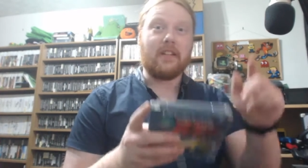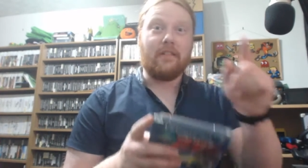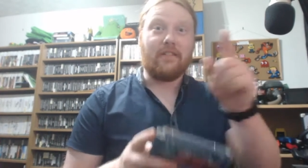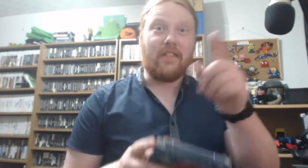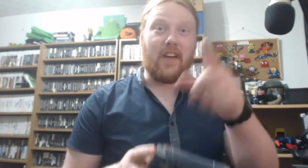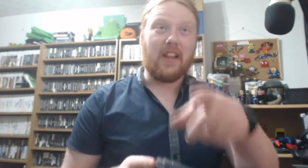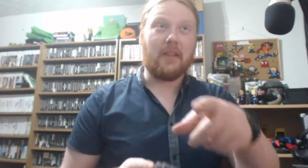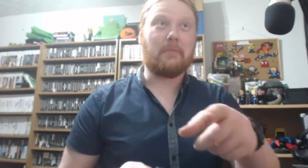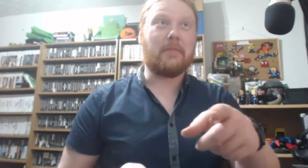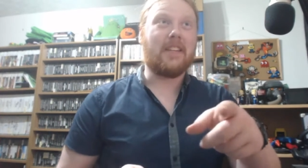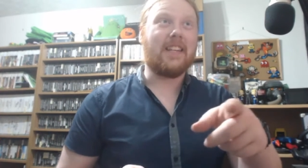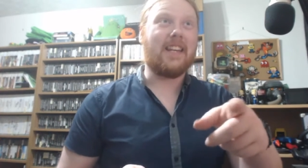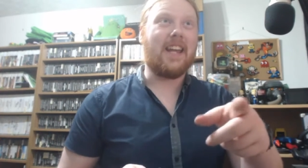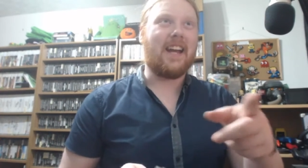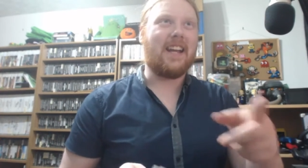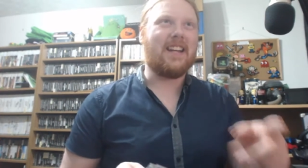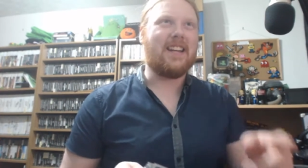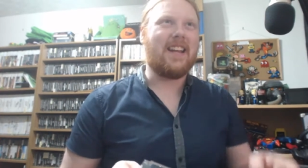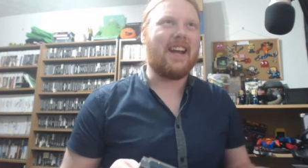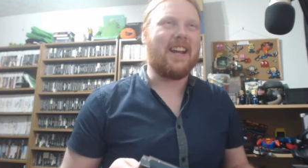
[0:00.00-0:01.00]
developed in
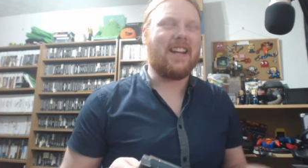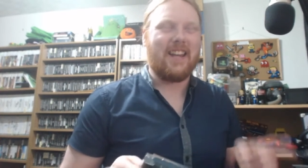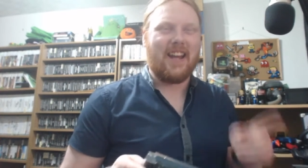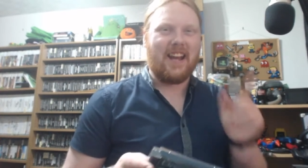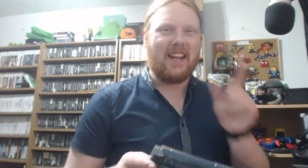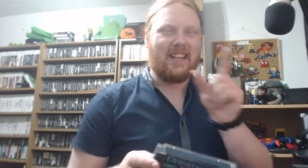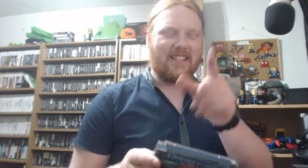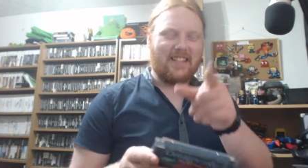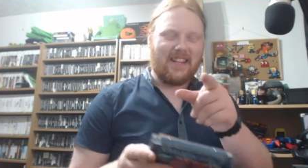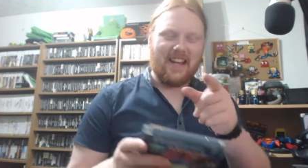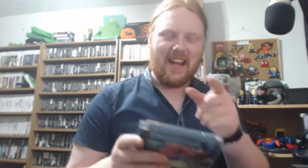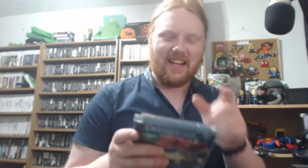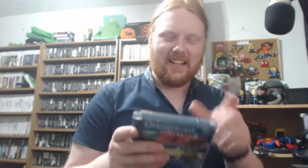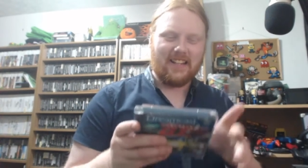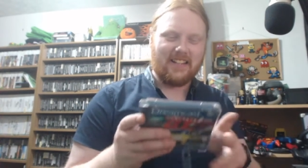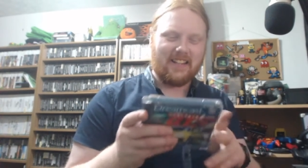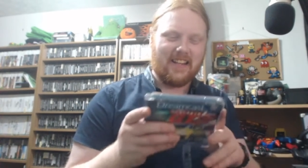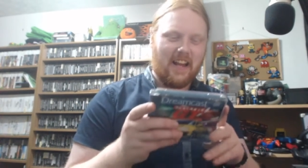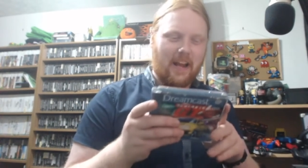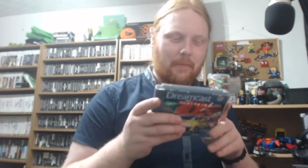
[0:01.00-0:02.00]
1999. It's a
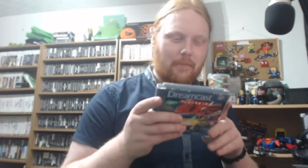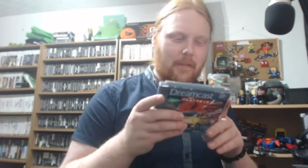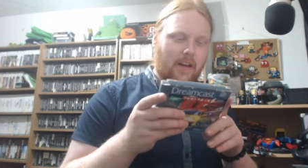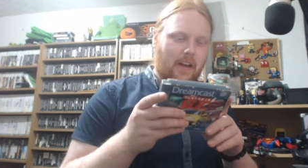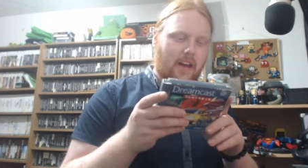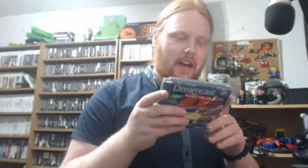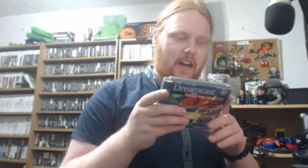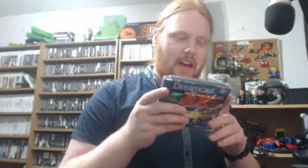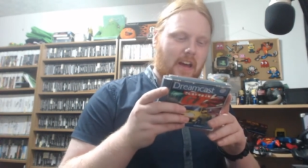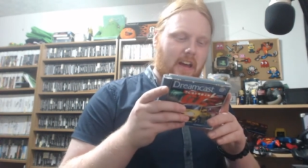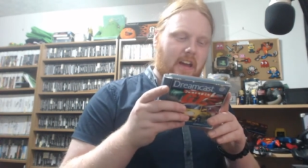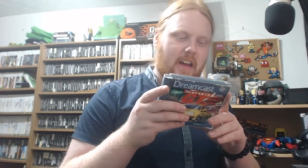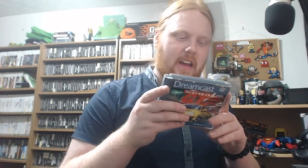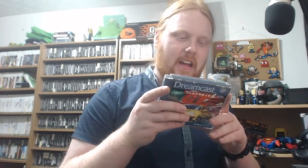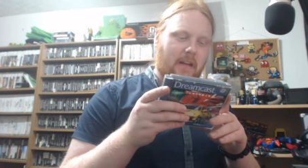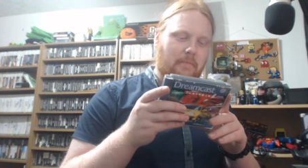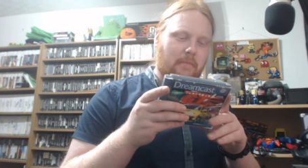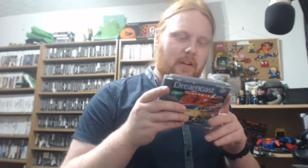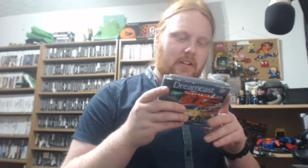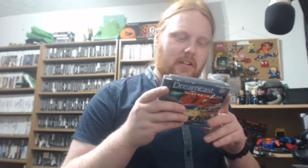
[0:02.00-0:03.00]
90s game.
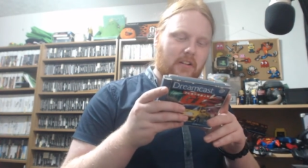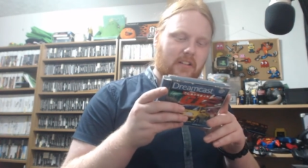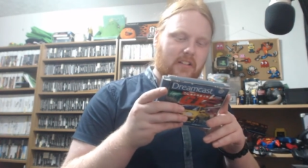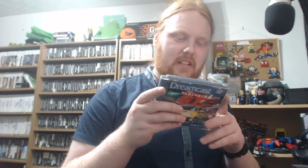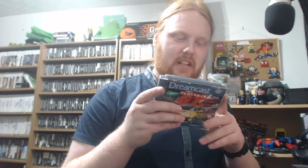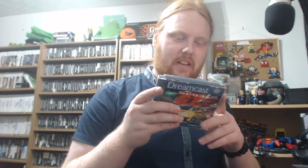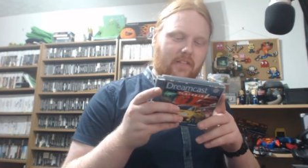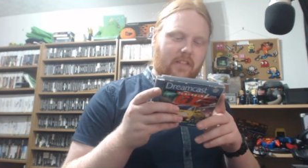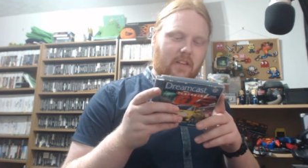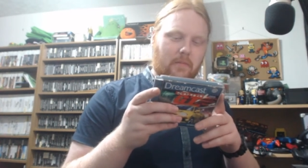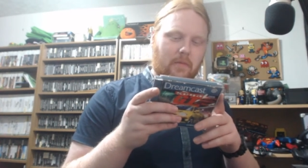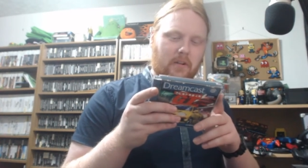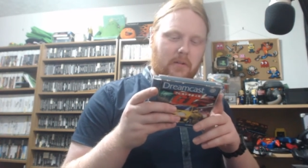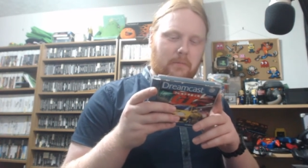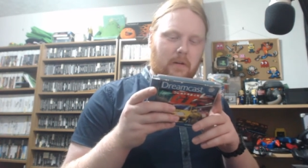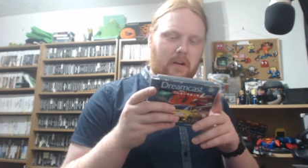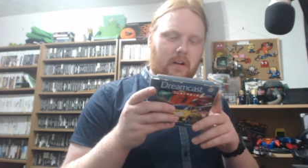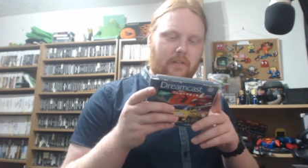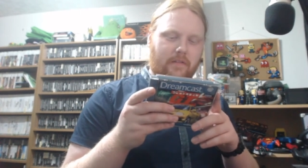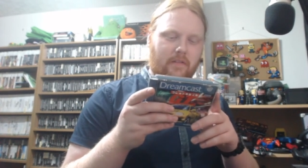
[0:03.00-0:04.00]
Immerse yourself in the most
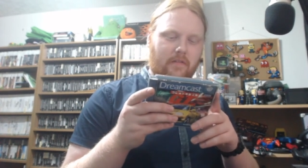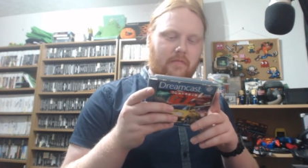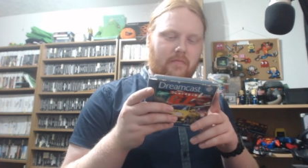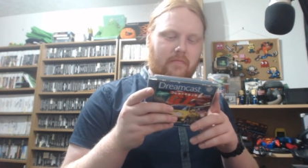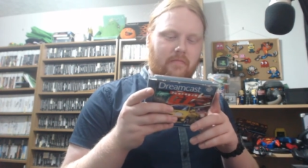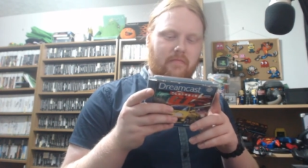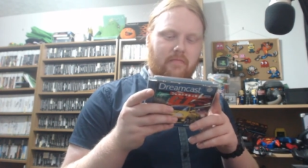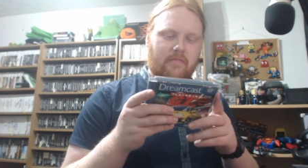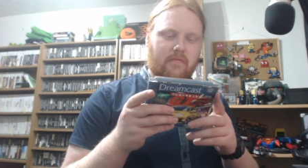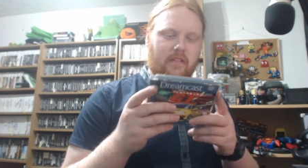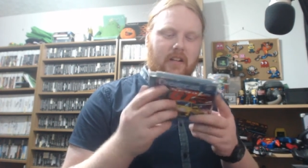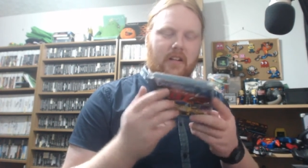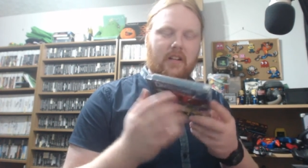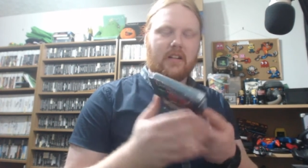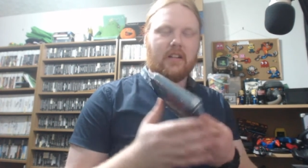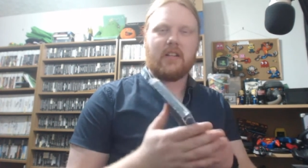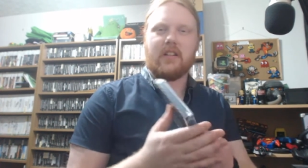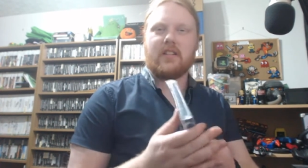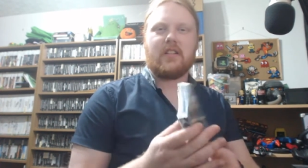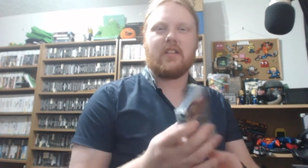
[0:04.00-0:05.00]
powerful...
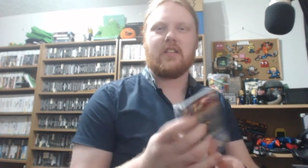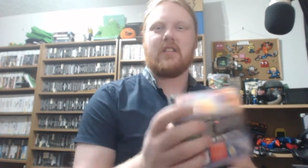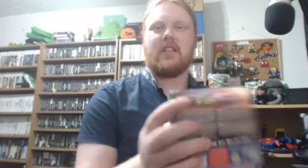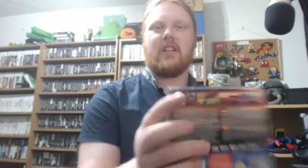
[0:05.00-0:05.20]
It's